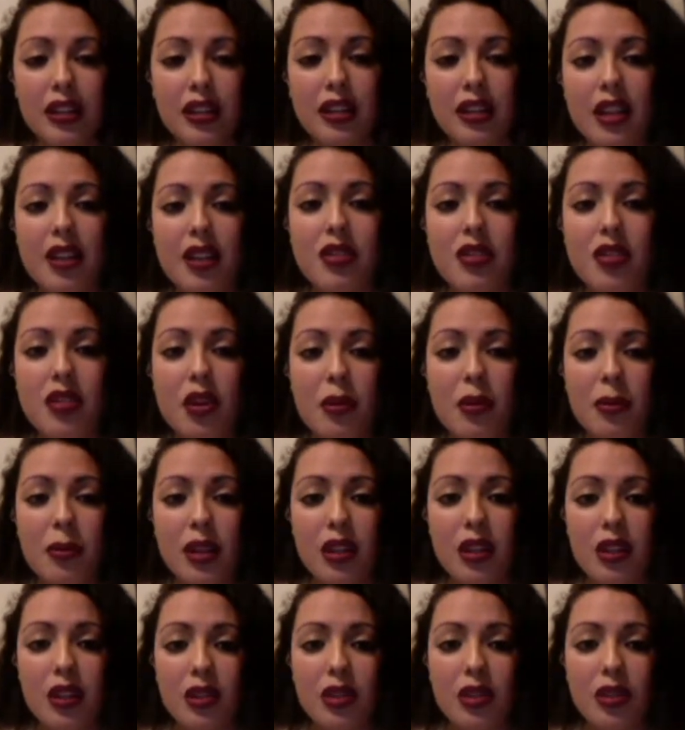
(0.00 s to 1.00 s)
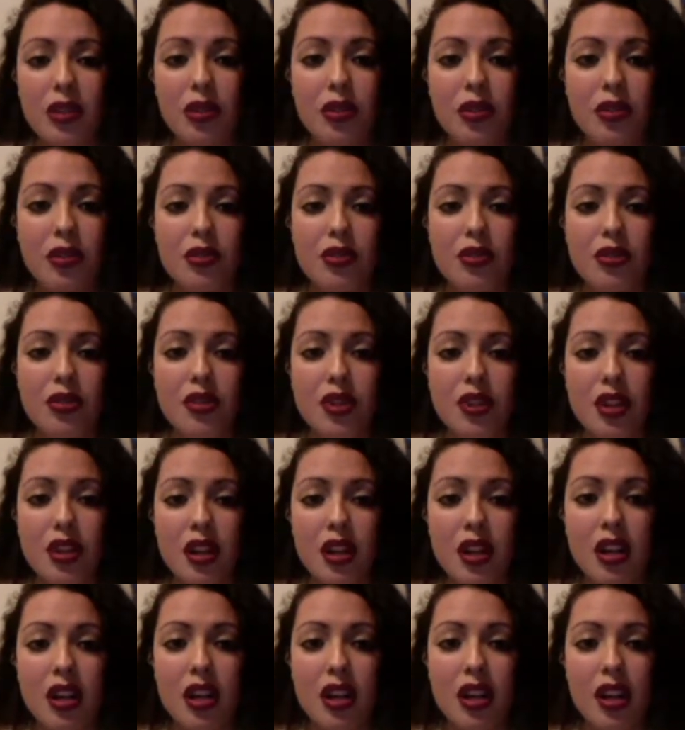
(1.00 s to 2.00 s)
they told me the news,
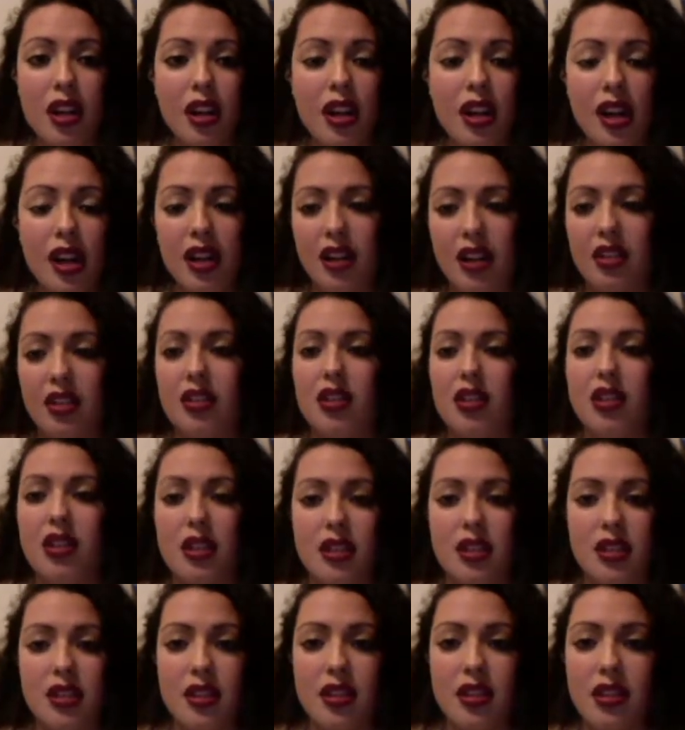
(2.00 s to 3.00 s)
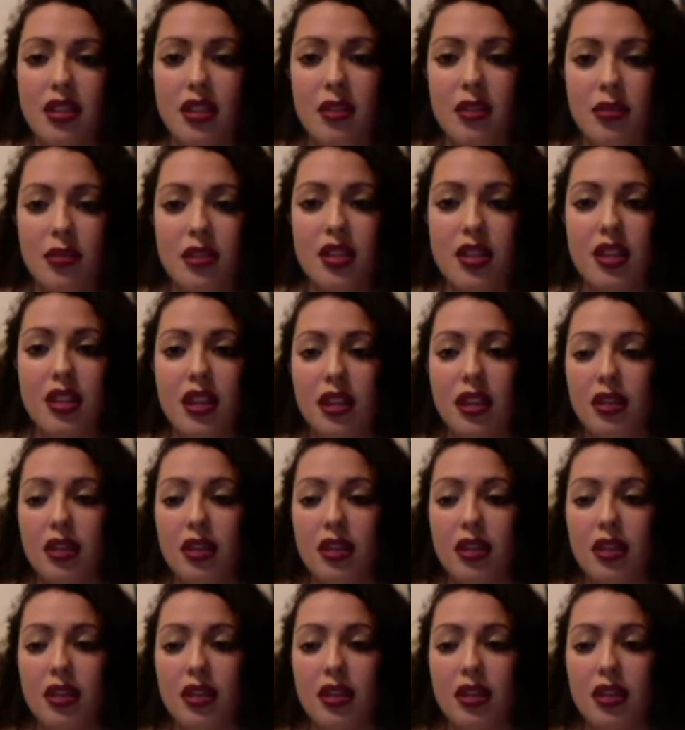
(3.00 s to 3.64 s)
it kind of just was like,